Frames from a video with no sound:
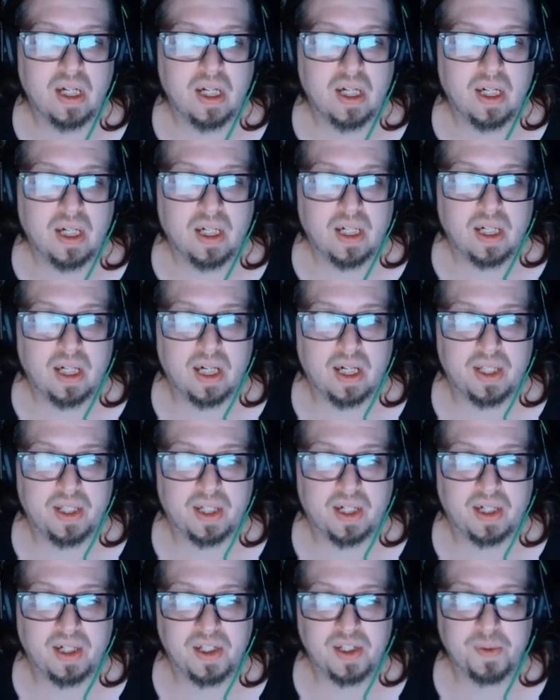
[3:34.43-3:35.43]
The
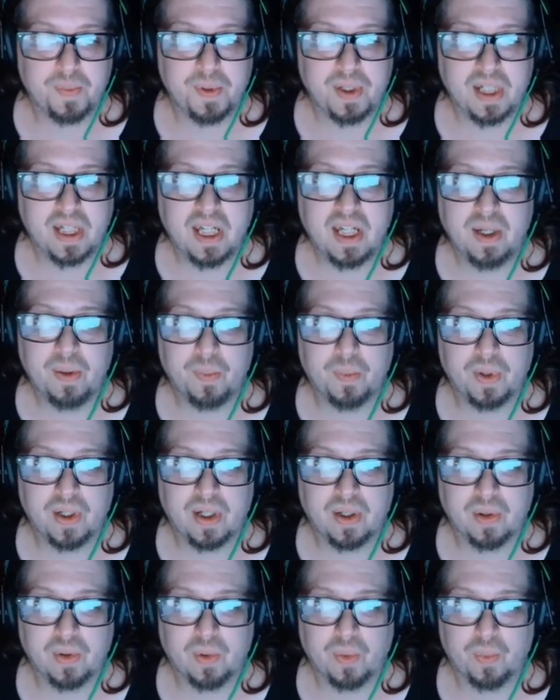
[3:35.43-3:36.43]
Huntsman kit will
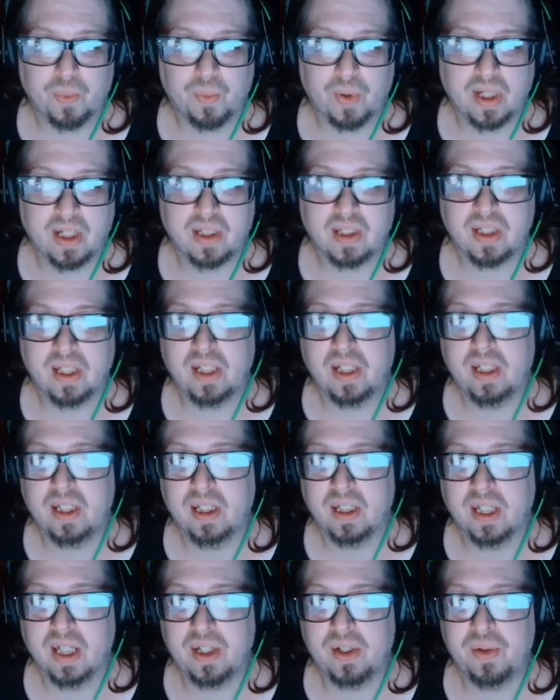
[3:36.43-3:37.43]
now correctly
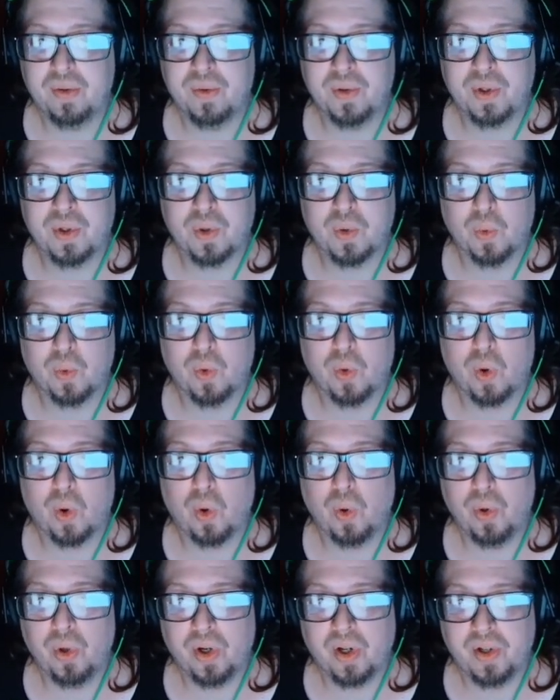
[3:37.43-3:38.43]
let you store
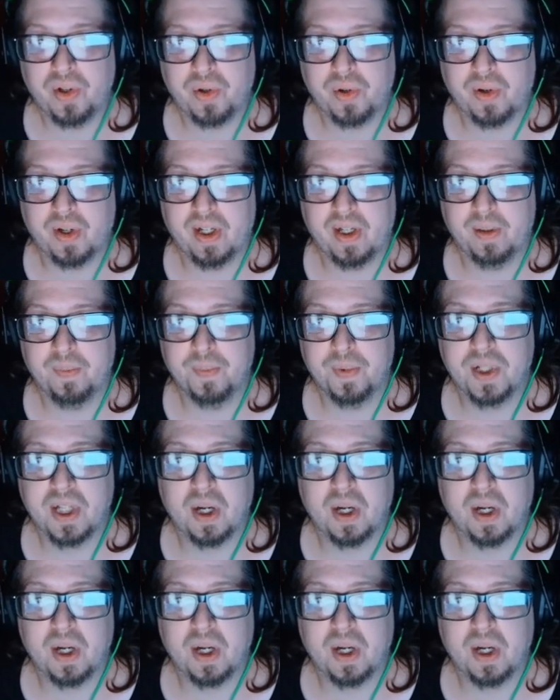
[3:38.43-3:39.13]
all your hunter items.